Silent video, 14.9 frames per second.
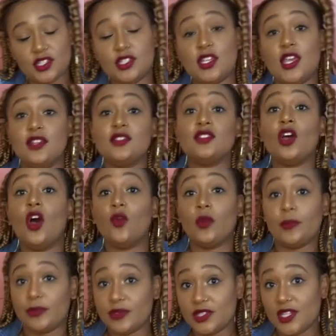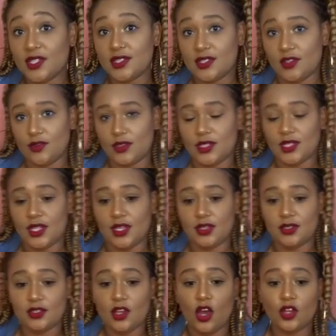And Saul represents those
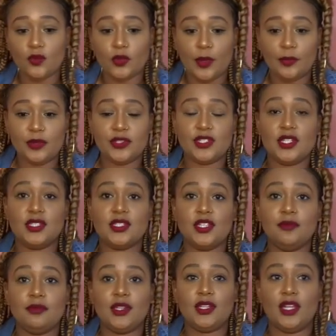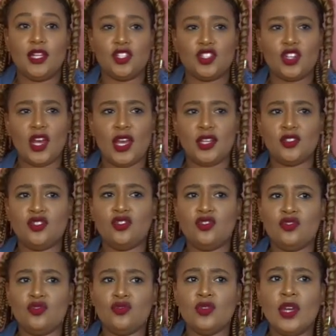things. Saul represents something that's trying to
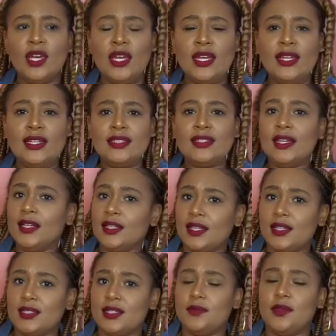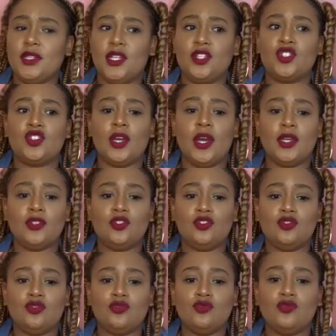kill us, something that's trying to
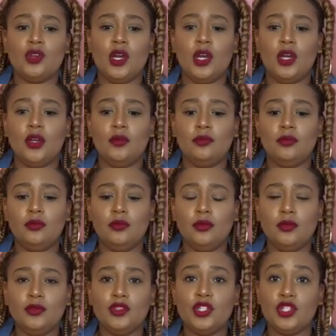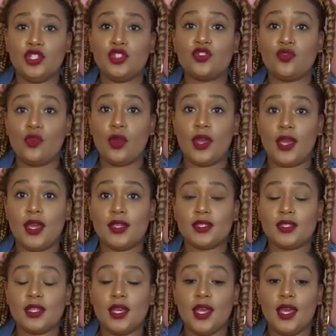destroy
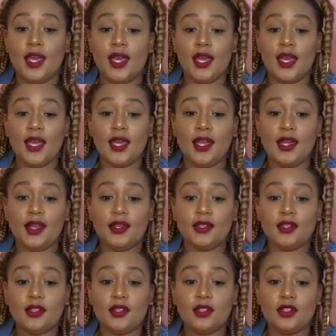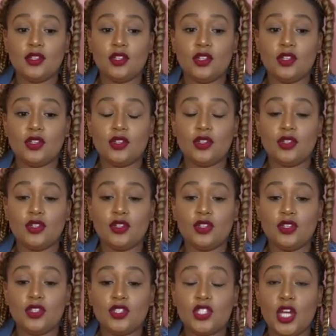us. And
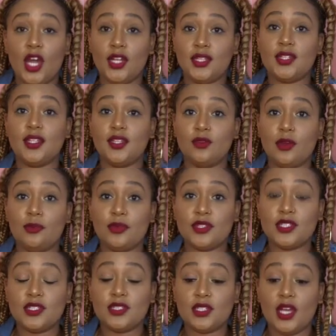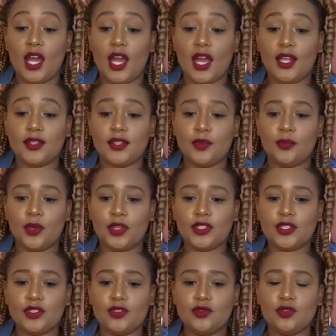Jonathan represents God, the
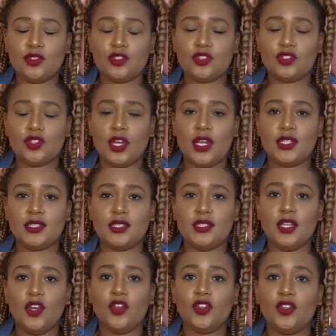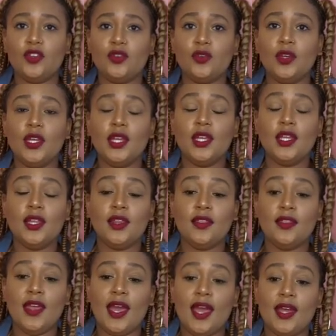person who is trying to tell you
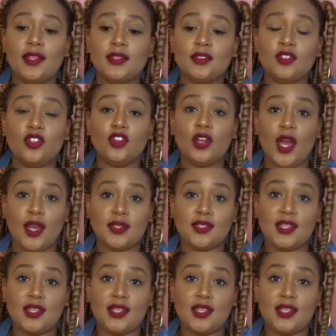that you're not